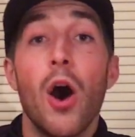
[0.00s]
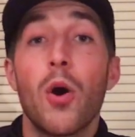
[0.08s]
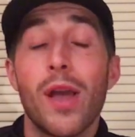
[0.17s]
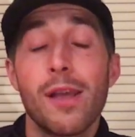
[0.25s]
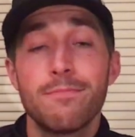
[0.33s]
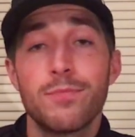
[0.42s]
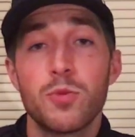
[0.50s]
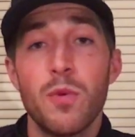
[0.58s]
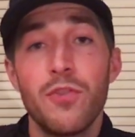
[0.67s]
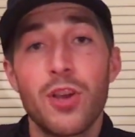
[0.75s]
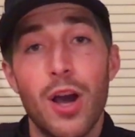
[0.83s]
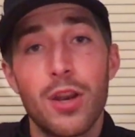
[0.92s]
Okay, so
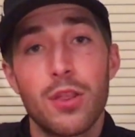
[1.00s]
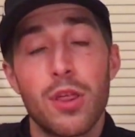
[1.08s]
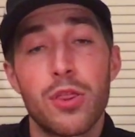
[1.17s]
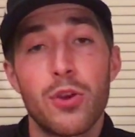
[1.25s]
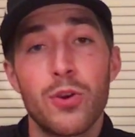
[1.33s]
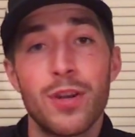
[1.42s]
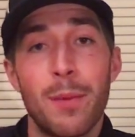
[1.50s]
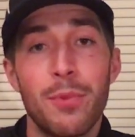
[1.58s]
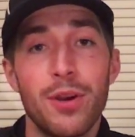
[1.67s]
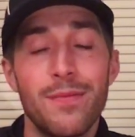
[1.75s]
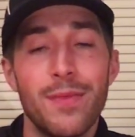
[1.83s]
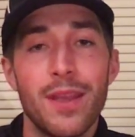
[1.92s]
moving on to the third
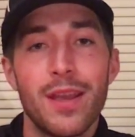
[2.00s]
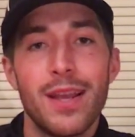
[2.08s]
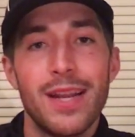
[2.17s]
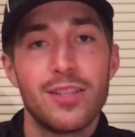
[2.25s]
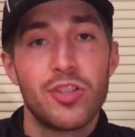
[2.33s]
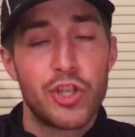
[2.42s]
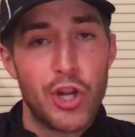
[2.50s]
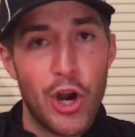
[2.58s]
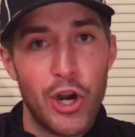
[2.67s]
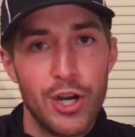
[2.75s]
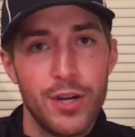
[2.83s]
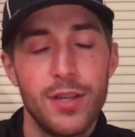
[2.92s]
number, it's
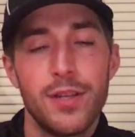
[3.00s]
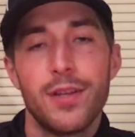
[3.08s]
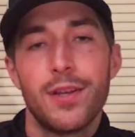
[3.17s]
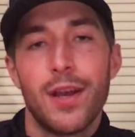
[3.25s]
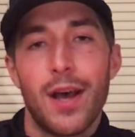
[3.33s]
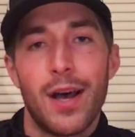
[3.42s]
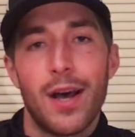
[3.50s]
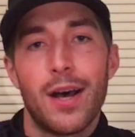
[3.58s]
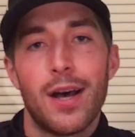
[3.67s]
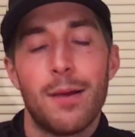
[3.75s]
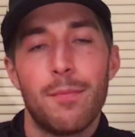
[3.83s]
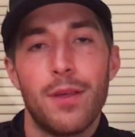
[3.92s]
turn.
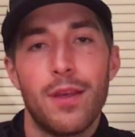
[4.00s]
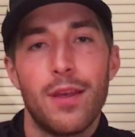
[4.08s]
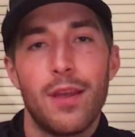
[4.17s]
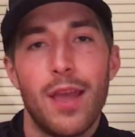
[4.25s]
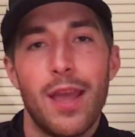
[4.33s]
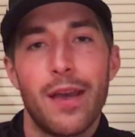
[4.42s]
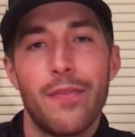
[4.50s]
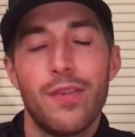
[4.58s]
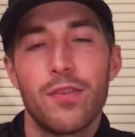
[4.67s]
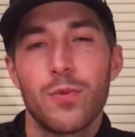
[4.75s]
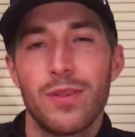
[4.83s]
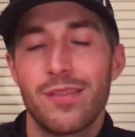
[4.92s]
And
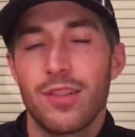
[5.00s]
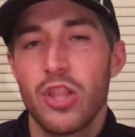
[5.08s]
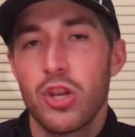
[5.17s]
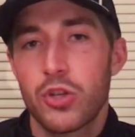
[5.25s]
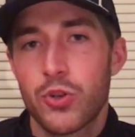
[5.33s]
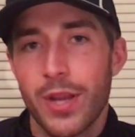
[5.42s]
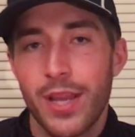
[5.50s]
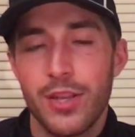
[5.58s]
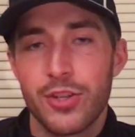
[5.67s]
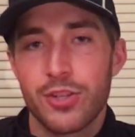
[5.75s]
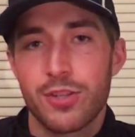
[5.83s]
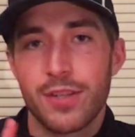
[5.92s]
this one's a little
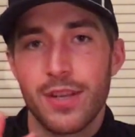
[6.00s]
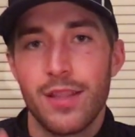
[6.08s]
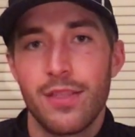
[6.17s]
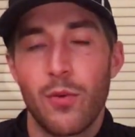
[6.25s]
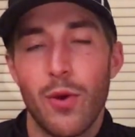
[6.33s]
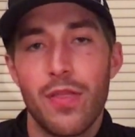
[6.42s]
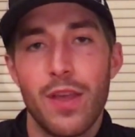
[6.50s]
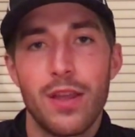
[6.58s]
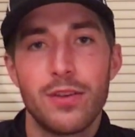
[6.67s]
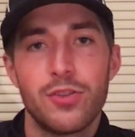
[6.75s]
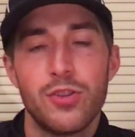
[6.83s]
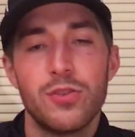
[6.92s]
tricky just in the way
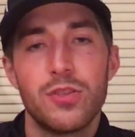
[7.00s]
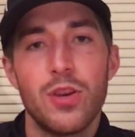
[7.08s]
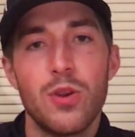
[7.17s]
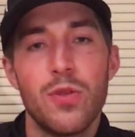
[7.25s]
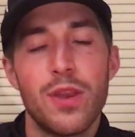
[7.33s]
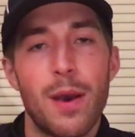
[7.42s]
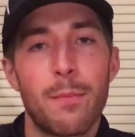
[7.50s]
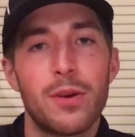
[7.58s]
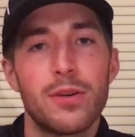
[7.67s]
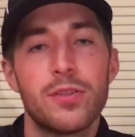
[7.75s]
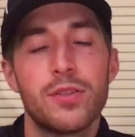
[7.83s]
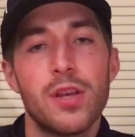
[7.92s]
they choose to do the
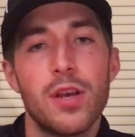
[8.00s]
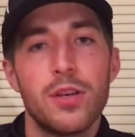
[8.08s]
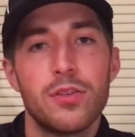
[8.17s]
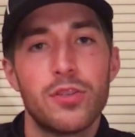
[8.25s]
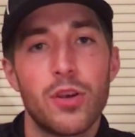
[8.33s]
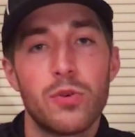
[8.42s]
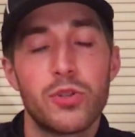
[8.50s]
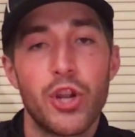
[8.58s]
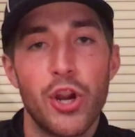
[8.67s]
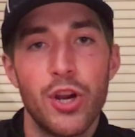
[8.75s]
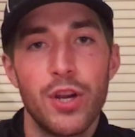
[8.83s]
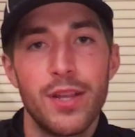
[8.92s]
numbers. So
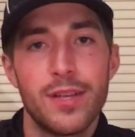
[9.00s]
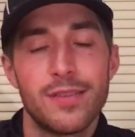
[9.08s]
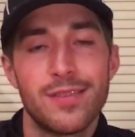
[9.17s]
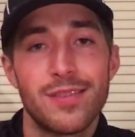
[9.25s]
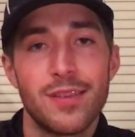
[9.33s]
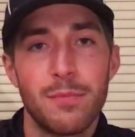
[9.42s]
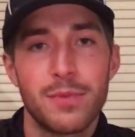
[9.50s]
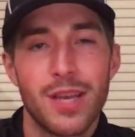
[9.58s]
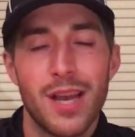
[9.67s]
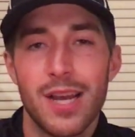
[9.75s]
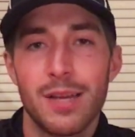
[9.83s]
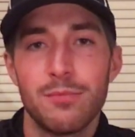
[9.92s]
turn is
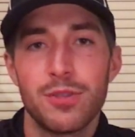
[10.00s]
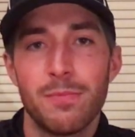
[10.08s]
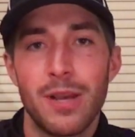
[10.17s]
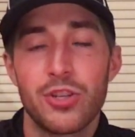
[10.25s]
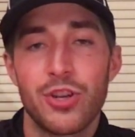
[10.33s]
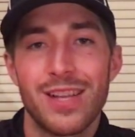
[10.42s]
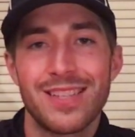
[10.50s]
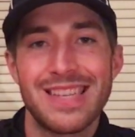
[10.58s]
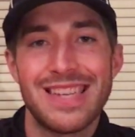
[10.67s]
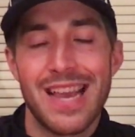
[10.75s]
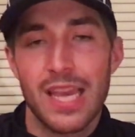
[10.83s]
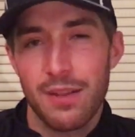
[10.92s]
sometimes measured as
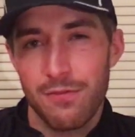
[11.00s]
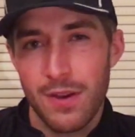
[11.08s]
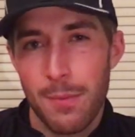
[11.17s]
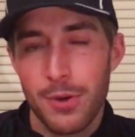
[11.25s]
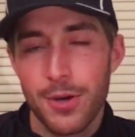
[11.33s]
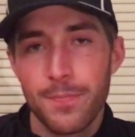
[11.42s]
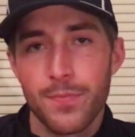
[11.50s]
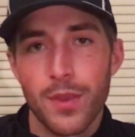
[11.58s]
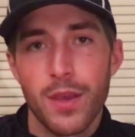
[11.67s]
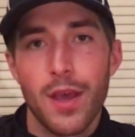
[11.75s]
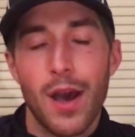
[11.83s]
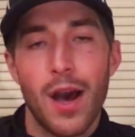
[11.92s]
a negative number,
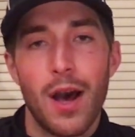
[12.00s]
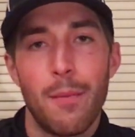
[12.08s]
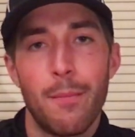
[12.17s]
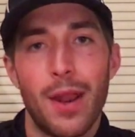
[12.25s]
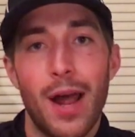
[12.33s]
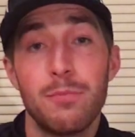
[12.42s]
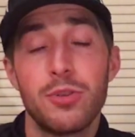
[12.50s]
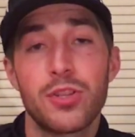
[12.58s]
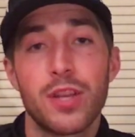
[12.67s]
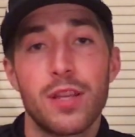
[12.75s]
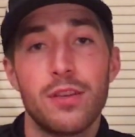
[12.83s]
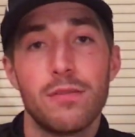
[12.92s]
but I'm
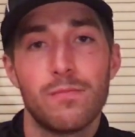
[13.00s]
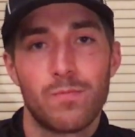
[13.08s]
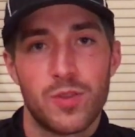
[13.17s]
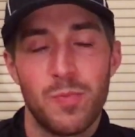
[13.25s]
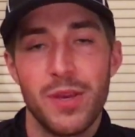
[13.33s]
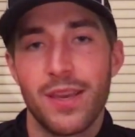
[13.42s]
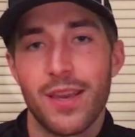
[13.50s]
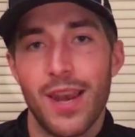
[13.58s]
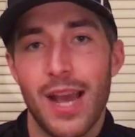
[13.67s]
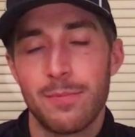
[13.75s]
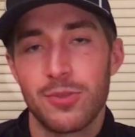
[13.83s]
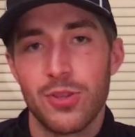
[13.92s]
just going to speak
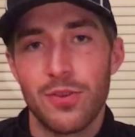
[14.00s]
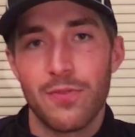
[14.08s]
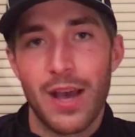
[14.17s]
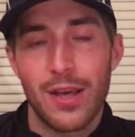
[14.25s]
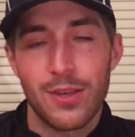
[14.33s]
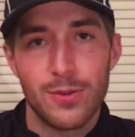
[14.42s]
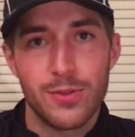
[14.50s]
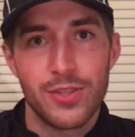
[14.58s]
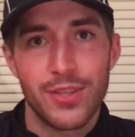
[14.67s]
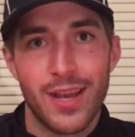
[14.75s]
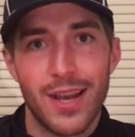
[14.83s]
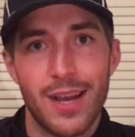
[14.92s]
in absolute
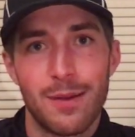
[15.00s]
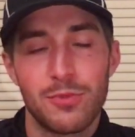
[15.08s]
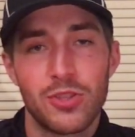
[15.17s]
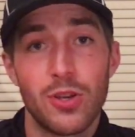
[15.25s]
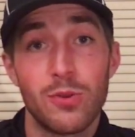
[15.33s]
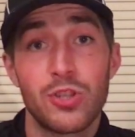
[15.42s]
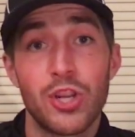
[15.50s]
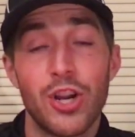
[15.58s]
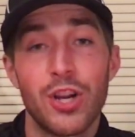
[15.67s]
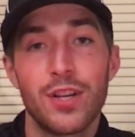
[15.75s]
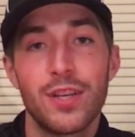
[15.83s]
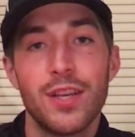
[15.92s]
values. So
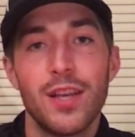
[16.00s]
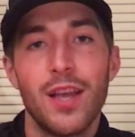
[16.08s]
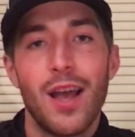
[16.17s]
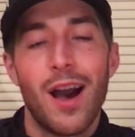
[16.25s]
turn,